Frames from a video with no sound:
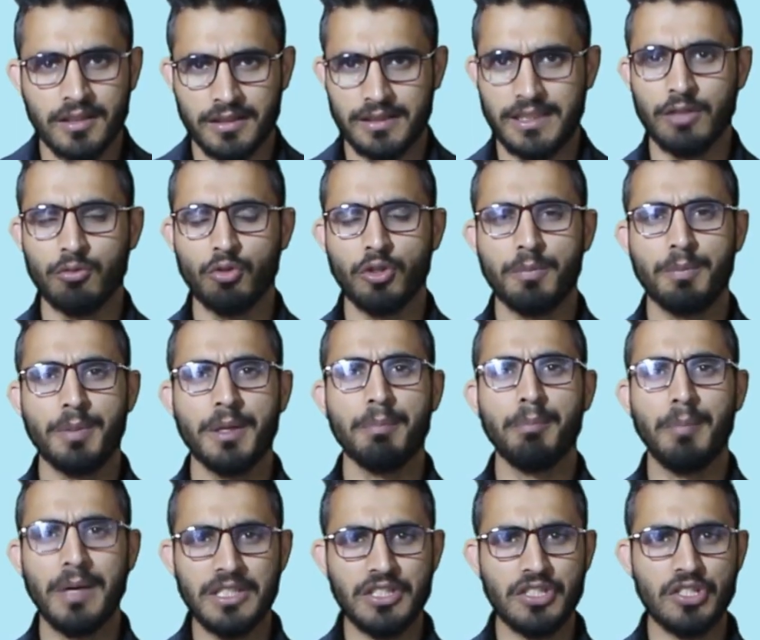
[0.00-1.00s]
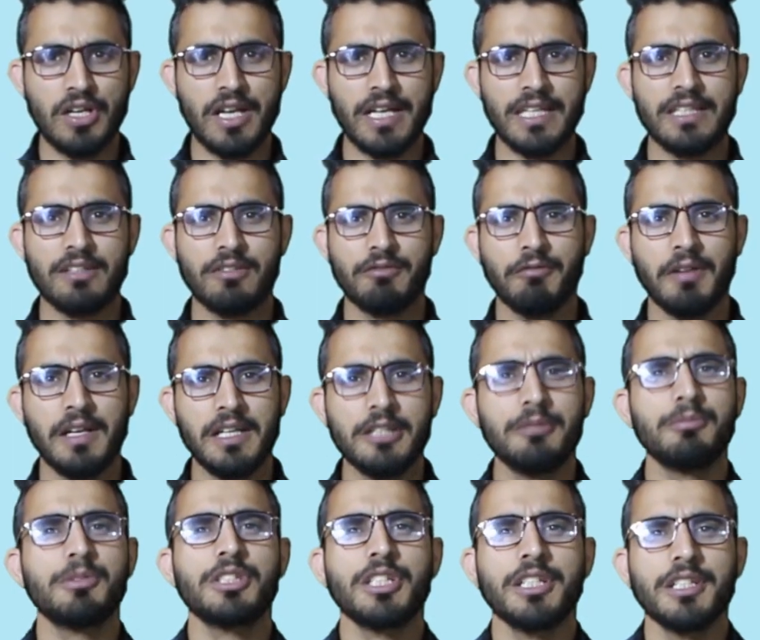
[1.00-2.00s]
They would be much like
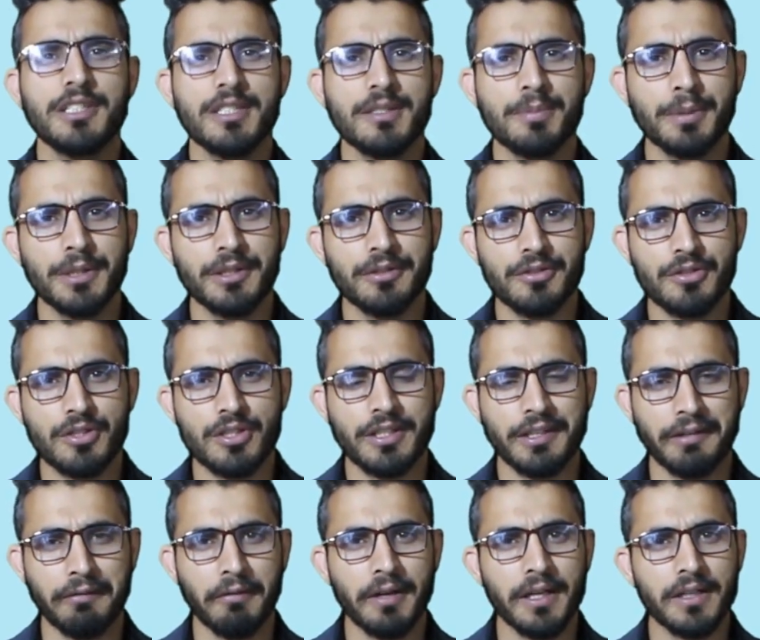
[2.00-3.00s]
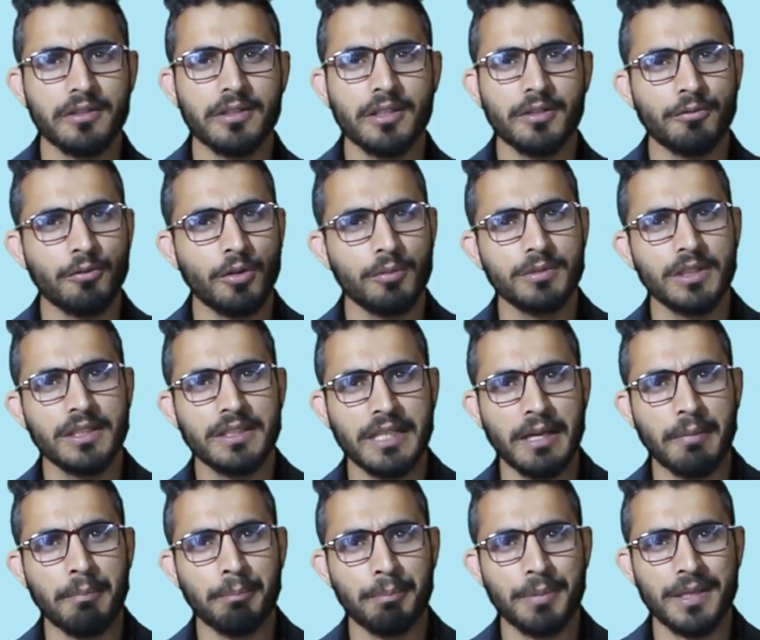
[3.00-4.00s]
William Shakespeare's character from The
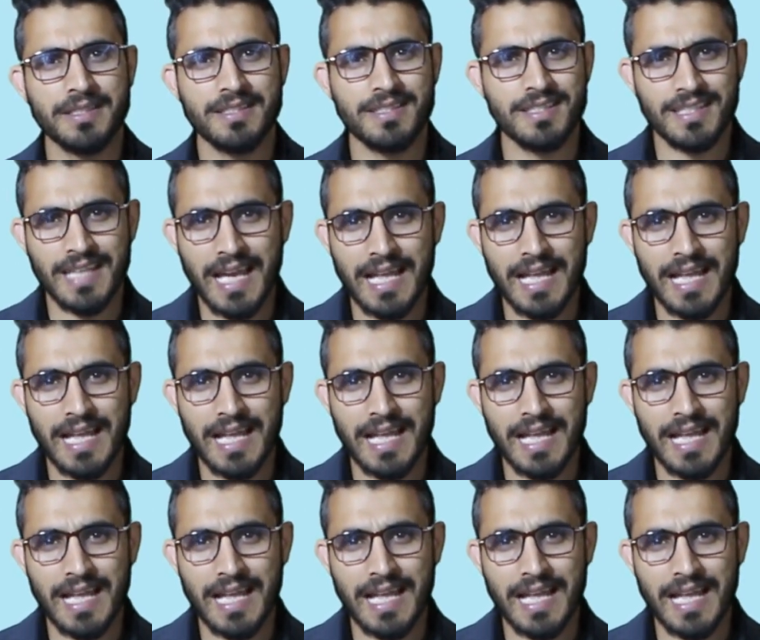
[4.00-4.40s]
Tempest,